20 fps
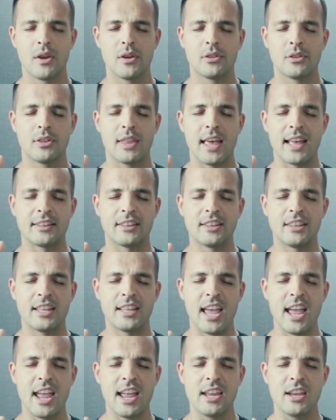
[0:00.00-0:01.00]
that
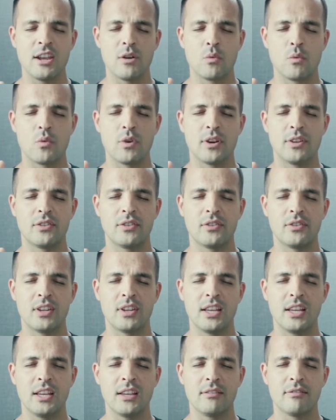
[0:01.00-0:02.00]
they
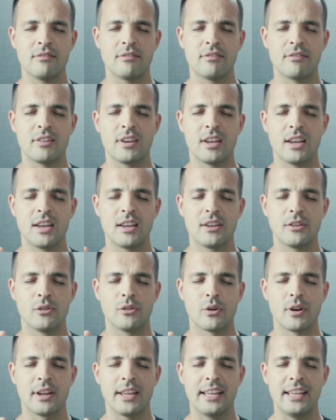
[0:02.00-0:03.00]
receive
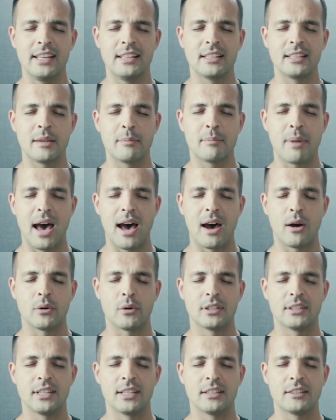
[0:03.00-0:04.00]
your healing
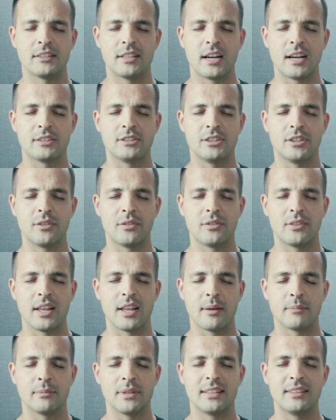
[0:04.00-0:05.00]
power, that it touches
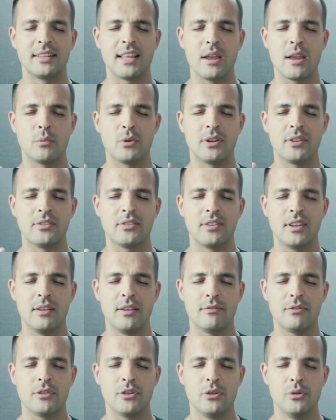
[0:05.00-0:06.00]
them, that they
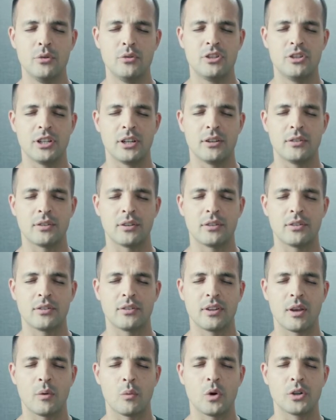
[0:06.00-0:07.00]
receive you,
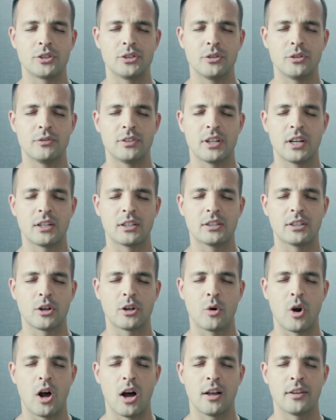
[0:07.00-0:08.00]
Jesus, and what you've done on the
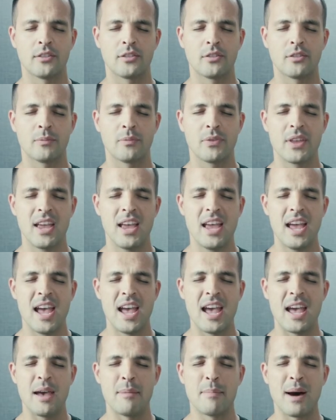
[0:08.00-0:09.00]
cross.
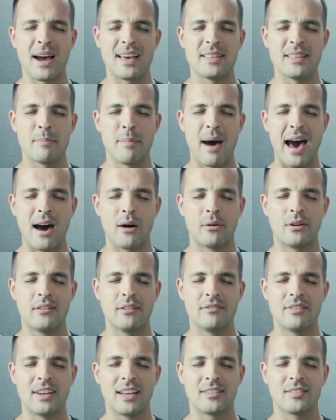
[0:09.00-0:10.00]
And by the power
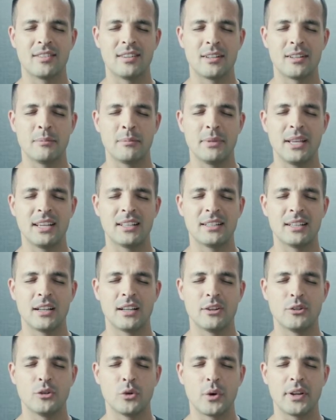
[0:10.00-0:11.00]
invested in me and the
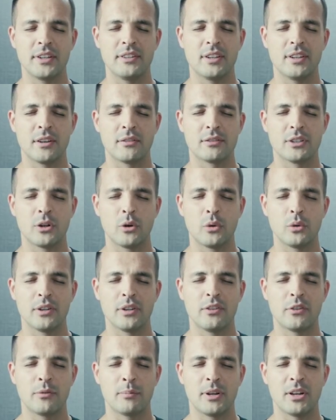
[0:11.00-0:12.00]
anointing of the Holy
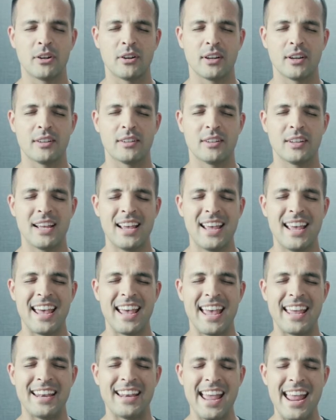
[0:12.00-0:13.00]
Spirit,
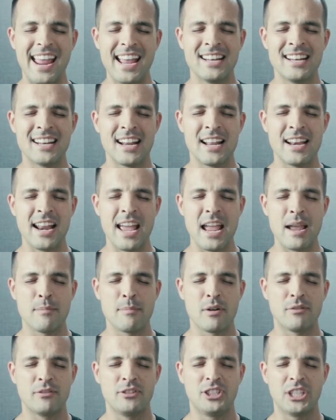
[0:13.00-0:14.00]
and in the name
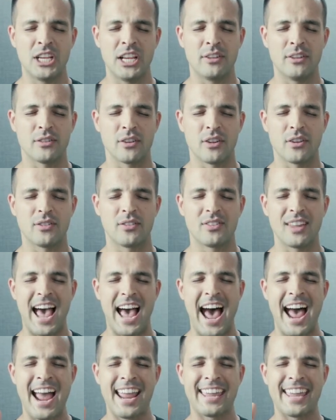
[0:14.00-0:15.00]
of Jesus,
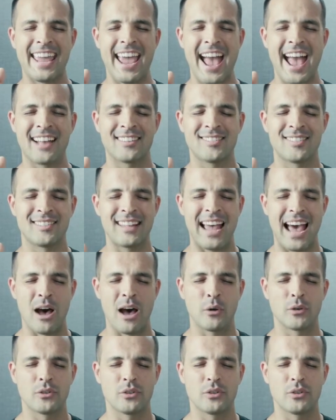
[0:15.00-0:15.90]
I cast out